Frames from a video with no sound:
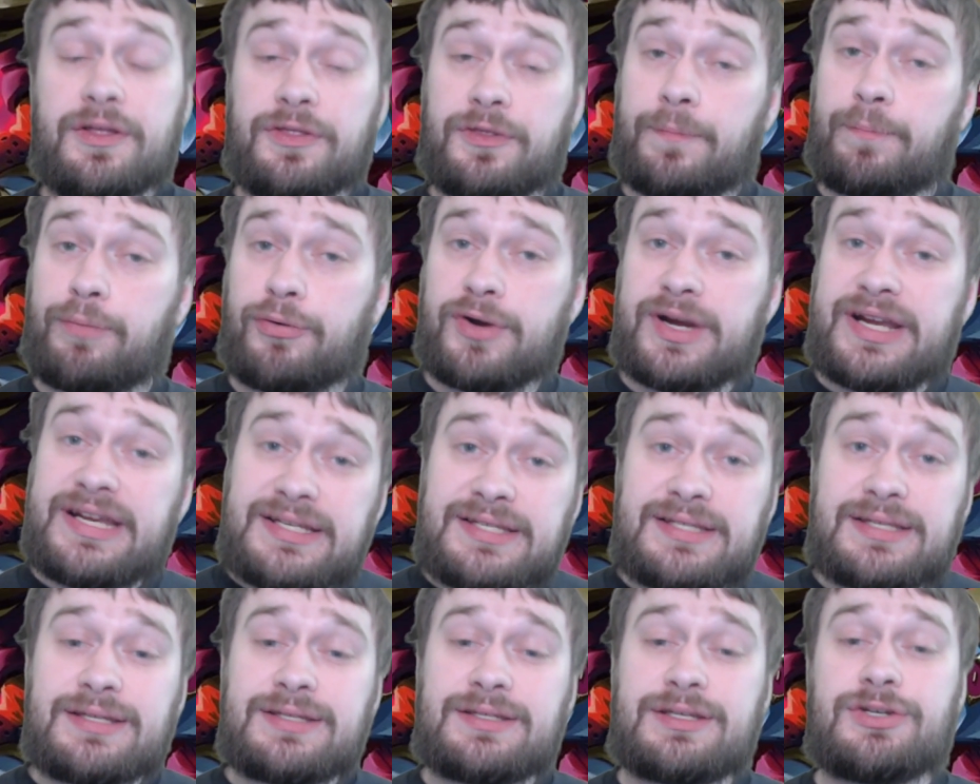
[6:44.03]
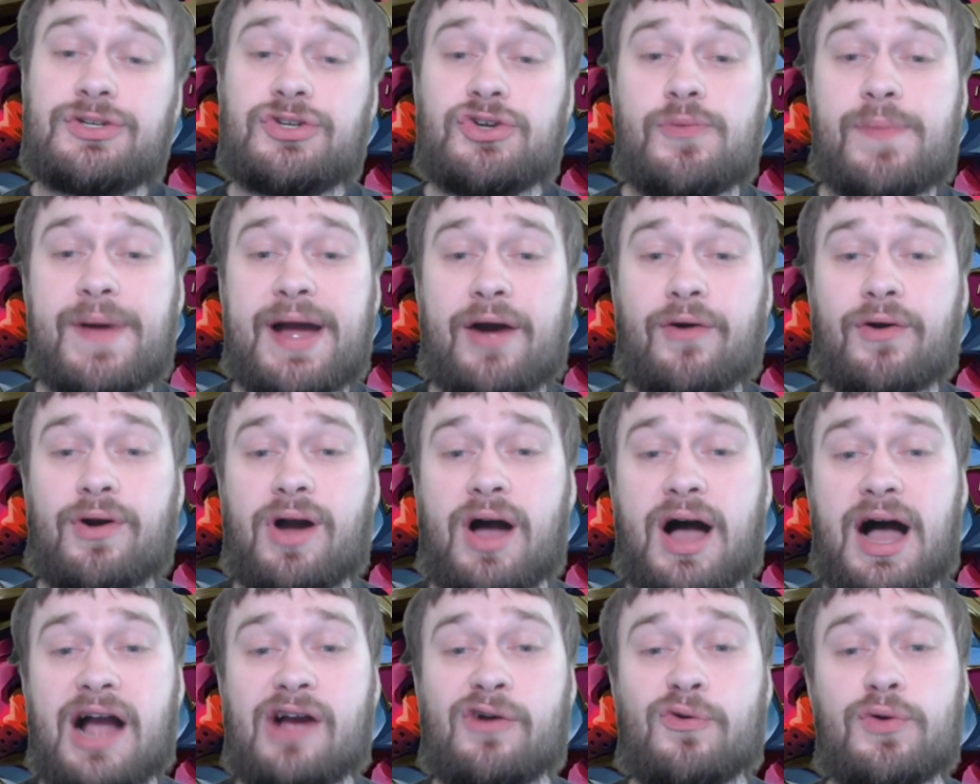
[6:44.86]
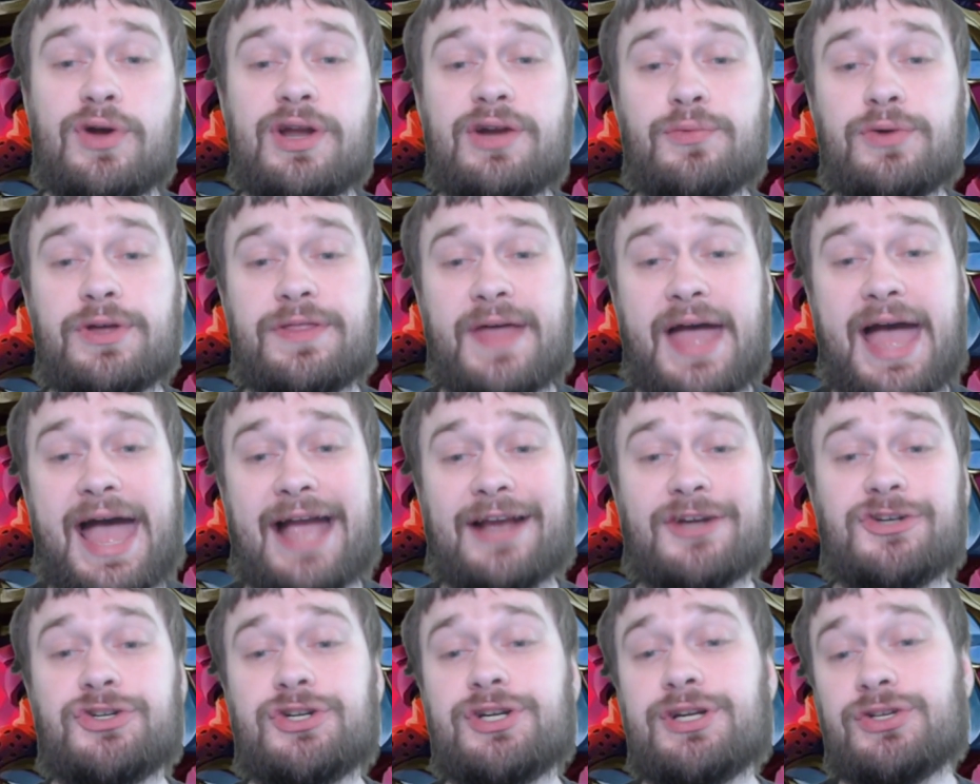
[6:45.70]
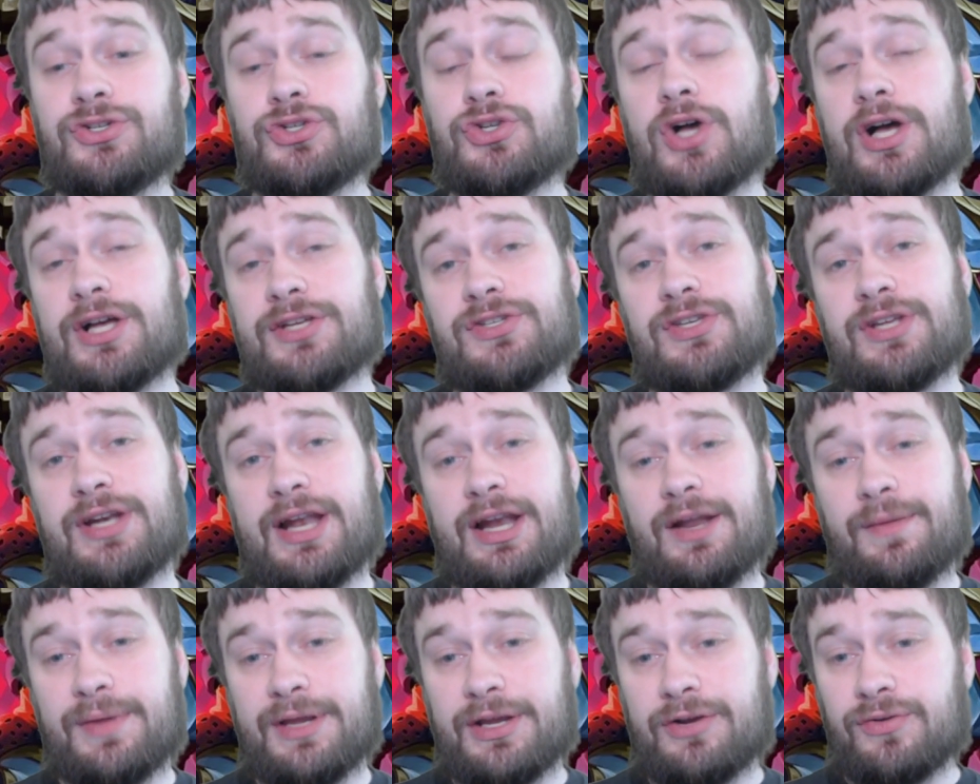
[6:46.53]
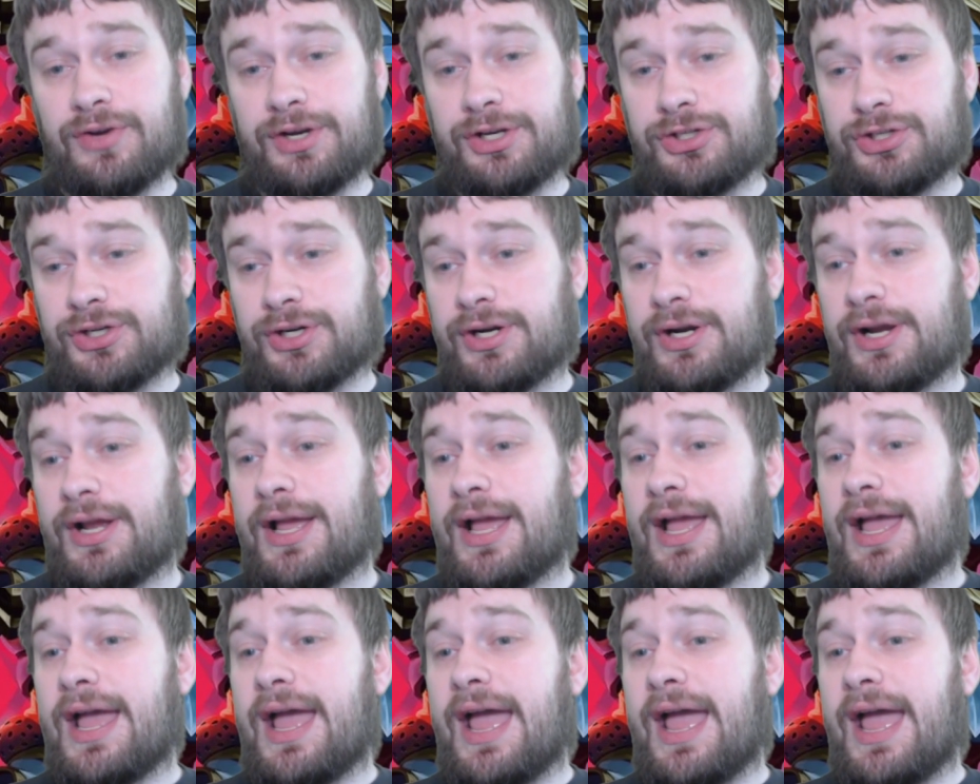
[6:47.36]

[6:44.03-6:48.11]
The Priest is a 2 power Aquan with action, exhaust an enemy creature.